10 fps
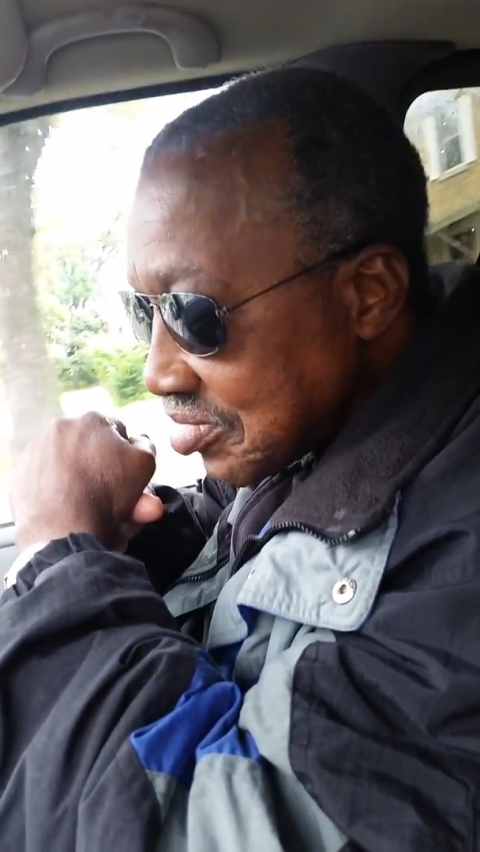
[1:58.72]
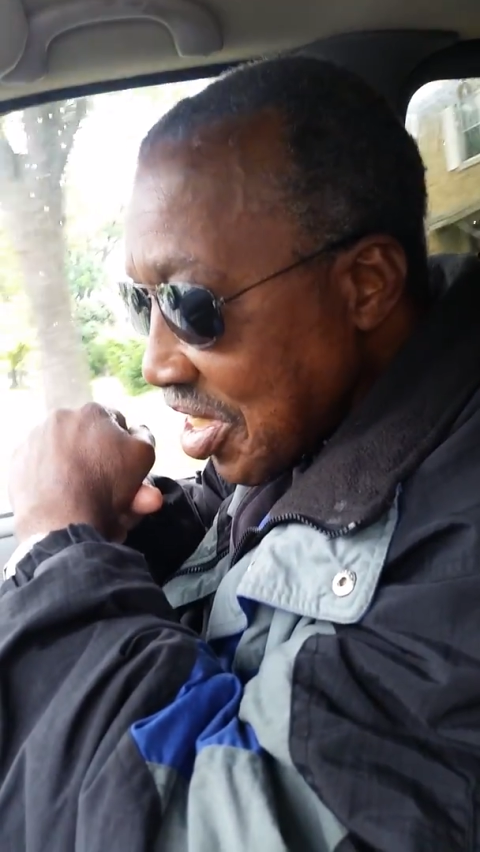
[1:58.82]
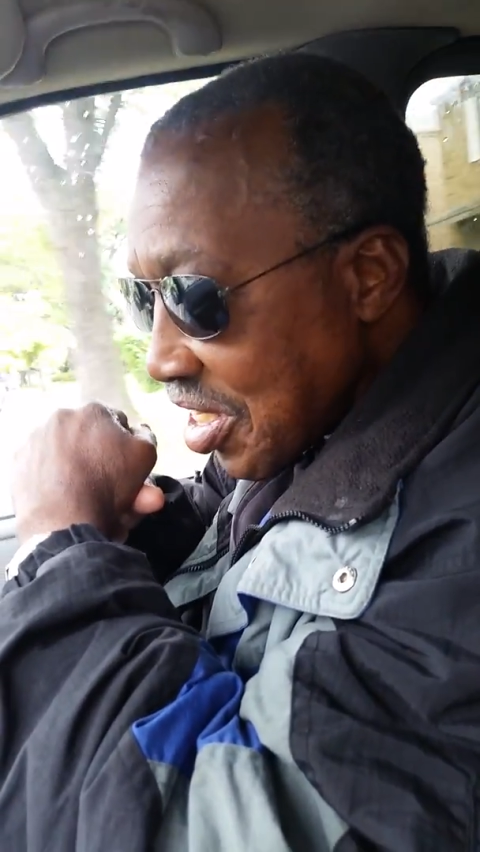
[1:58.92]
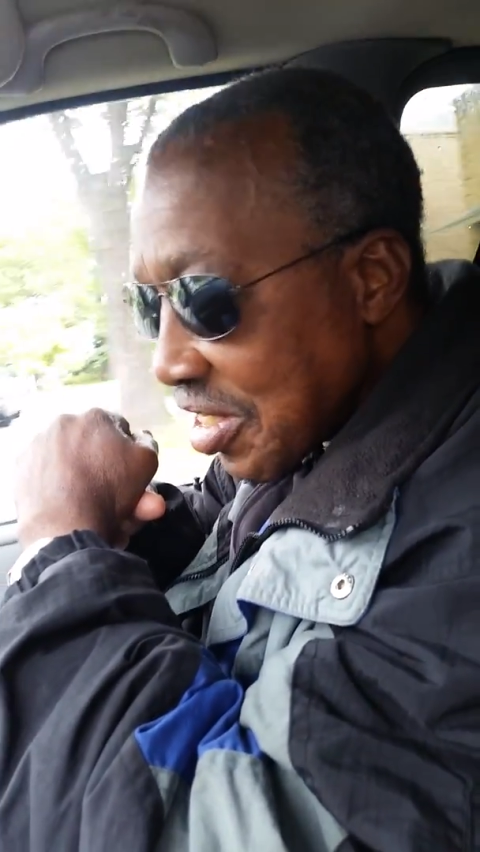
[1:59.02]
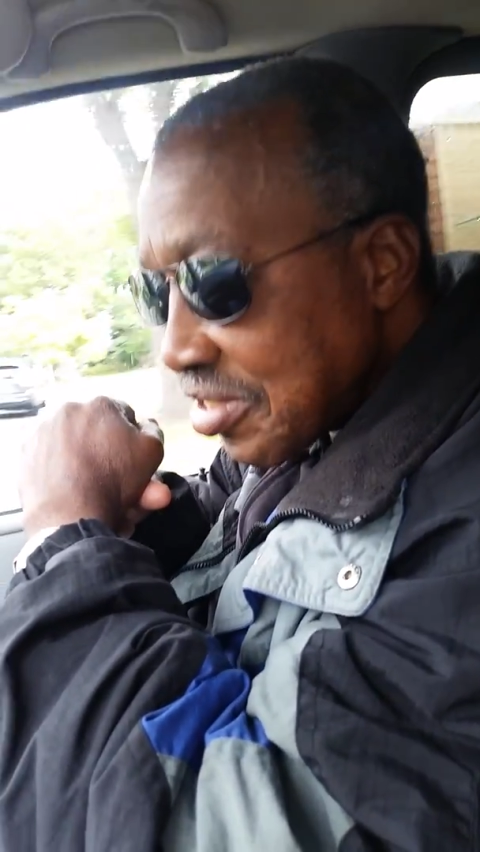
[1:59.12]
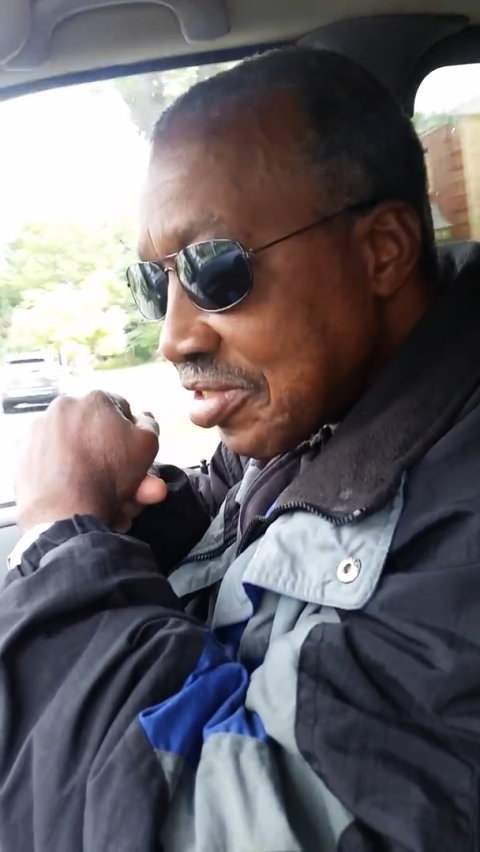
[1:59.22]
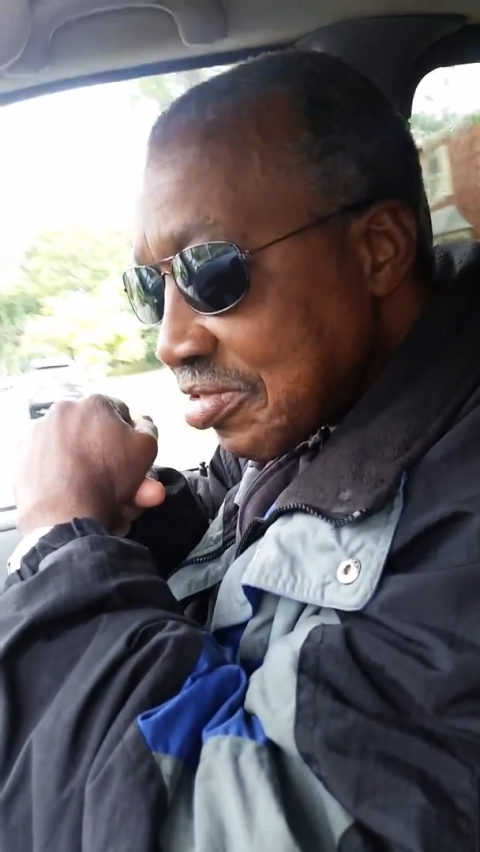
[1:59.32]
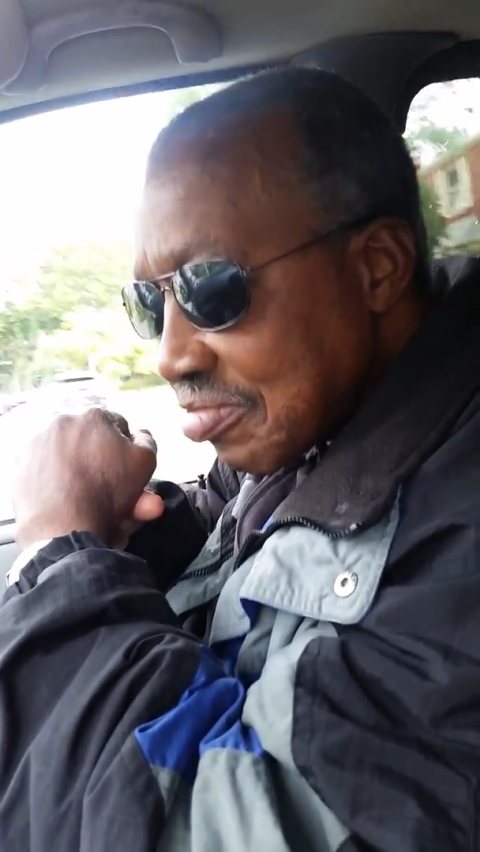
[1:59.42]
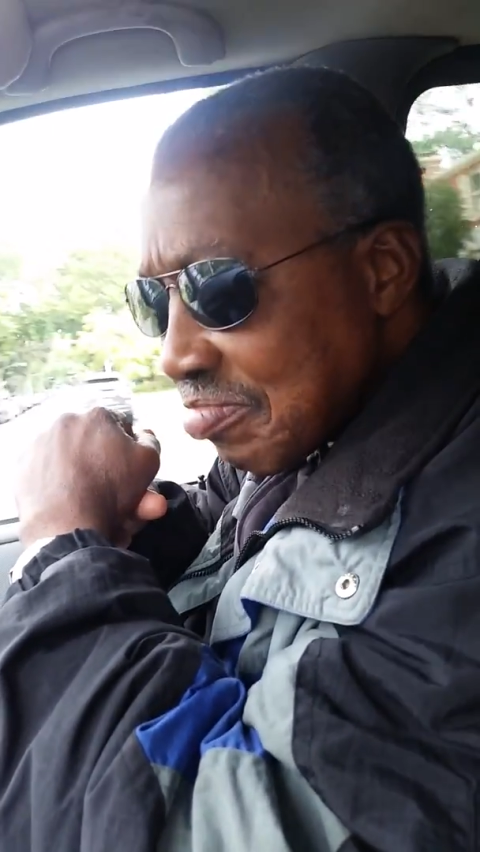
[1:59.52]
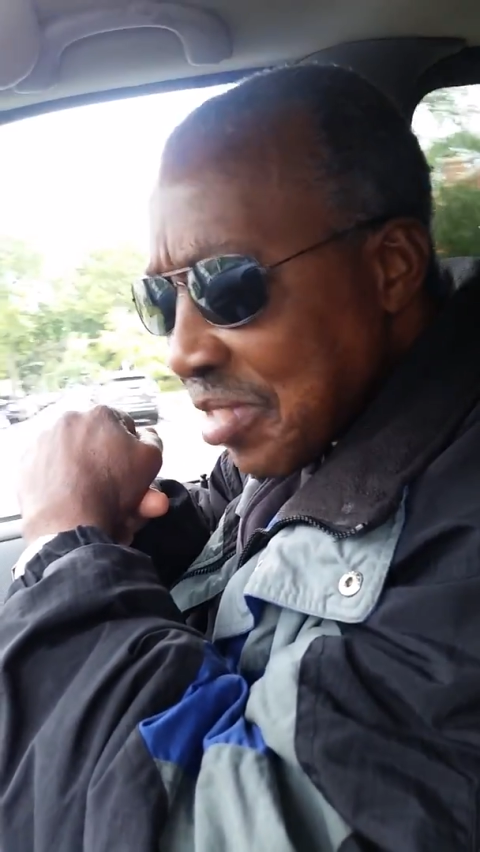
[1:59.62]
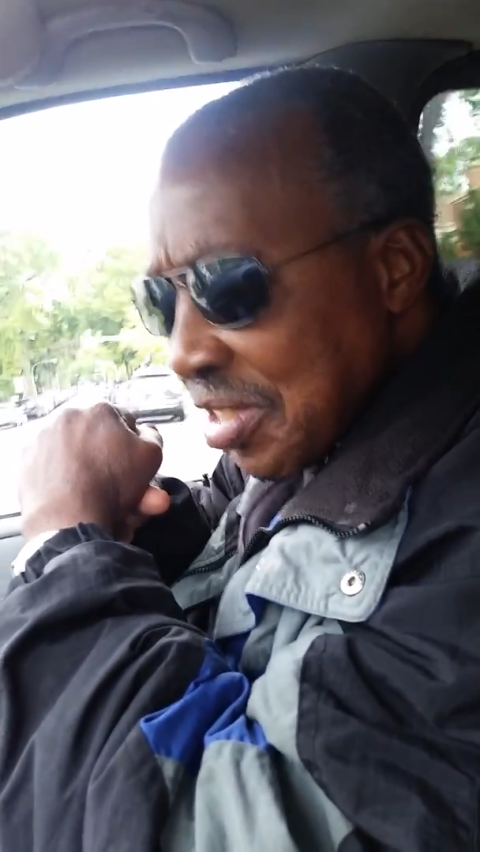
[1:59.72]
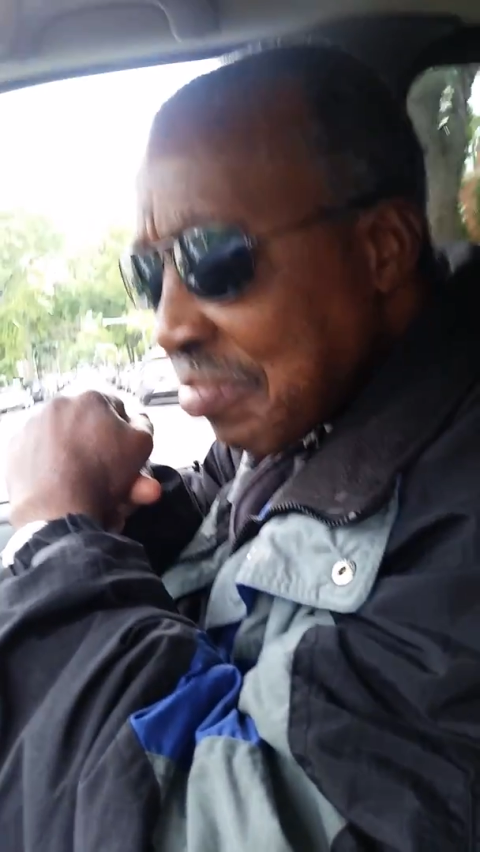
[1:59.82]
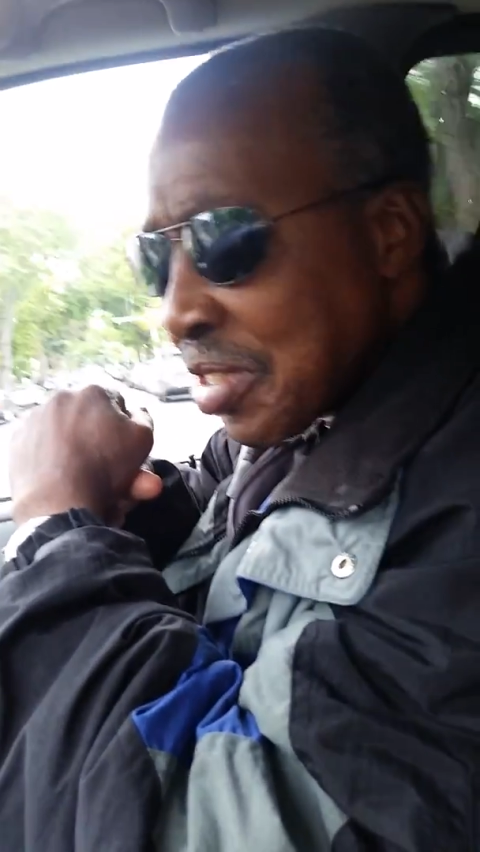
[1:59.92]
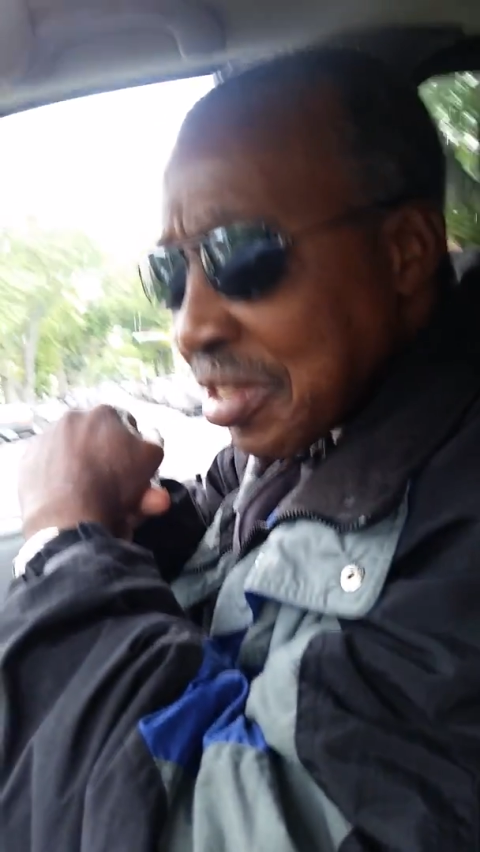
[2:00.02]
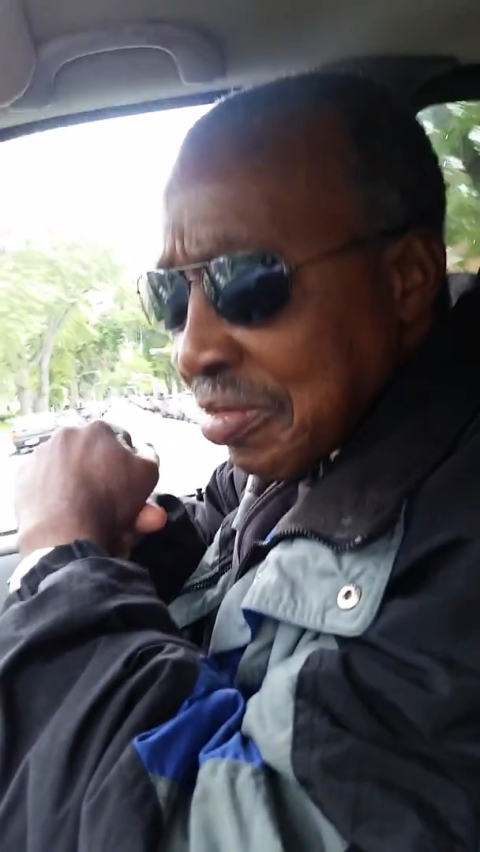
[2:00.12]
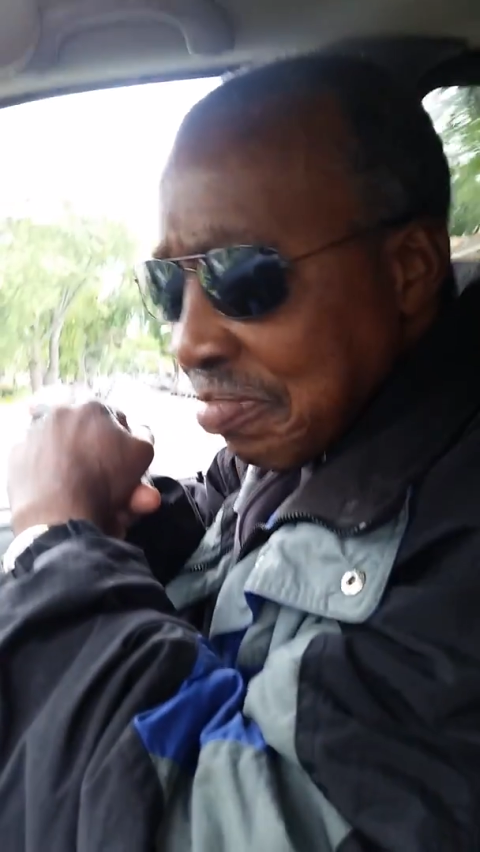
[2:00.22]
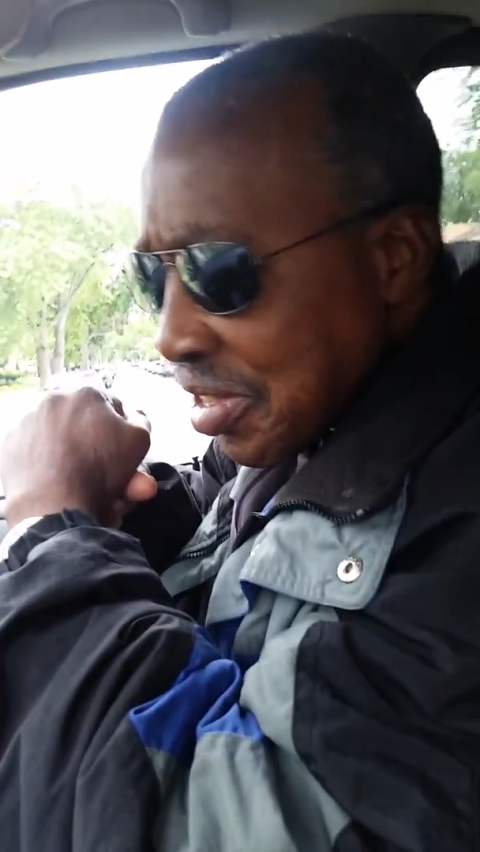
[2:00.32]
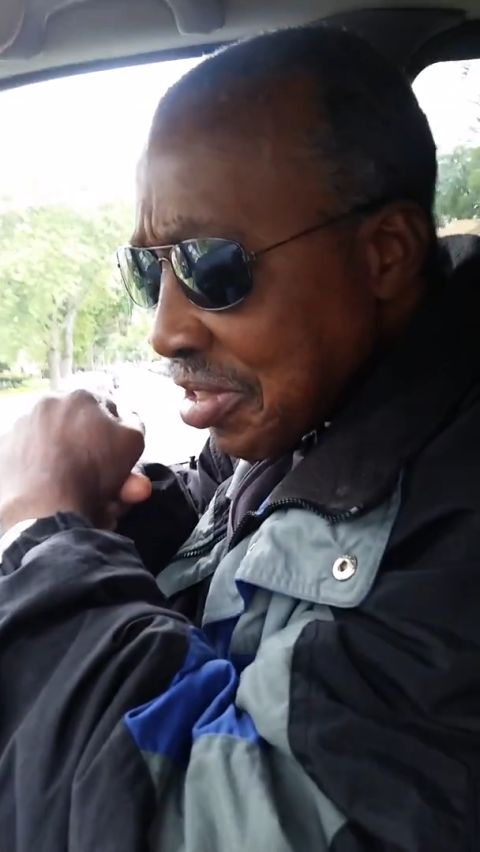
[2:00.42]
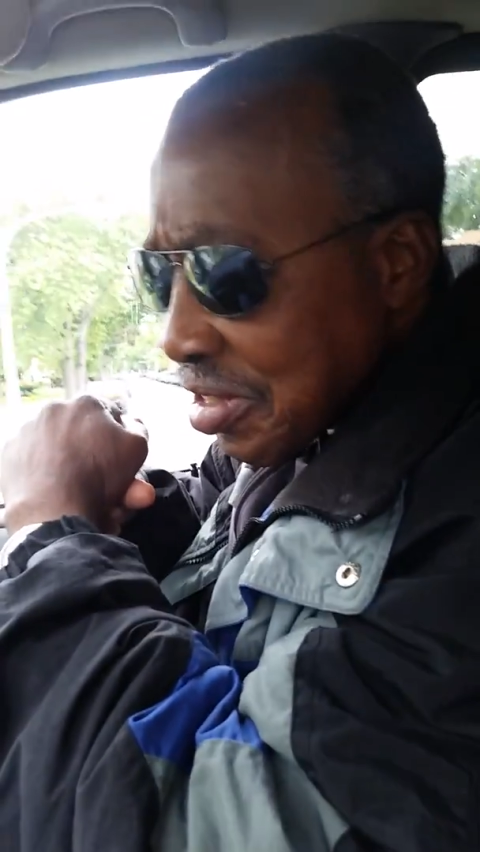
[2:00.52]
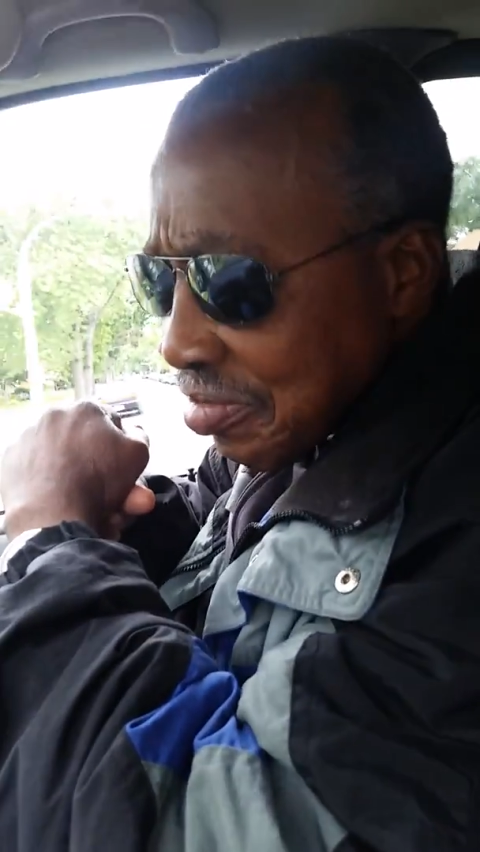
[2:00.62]
had
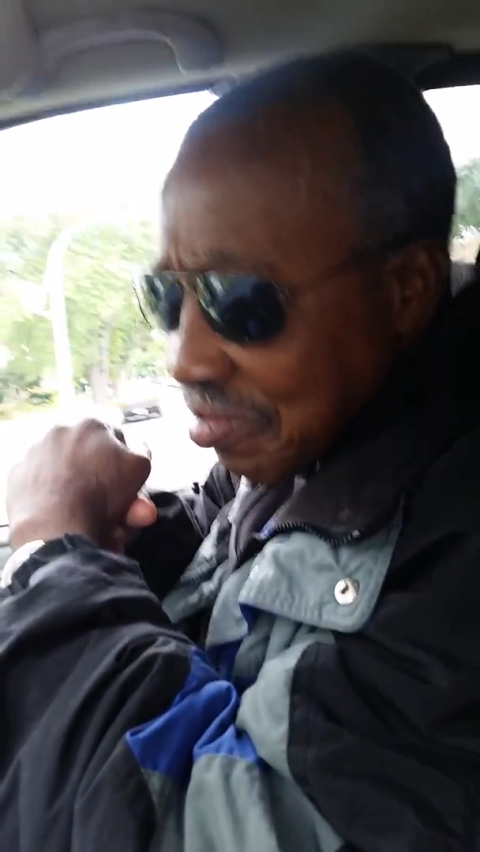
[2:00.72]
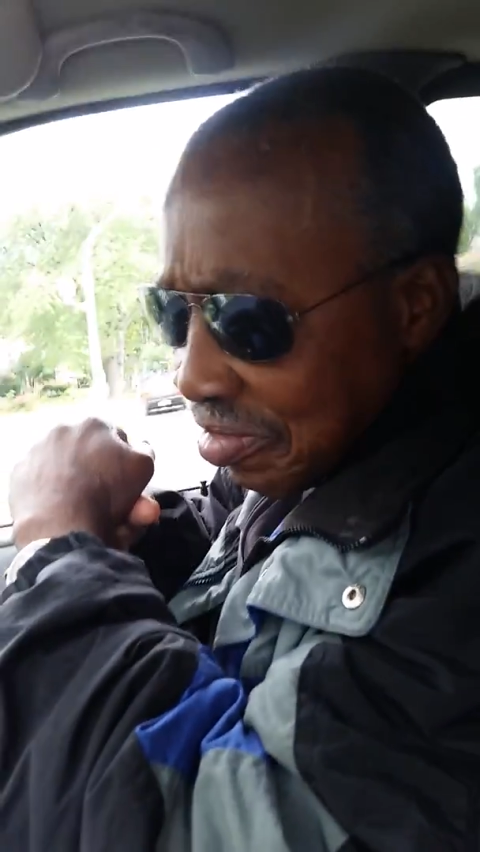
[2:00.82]
many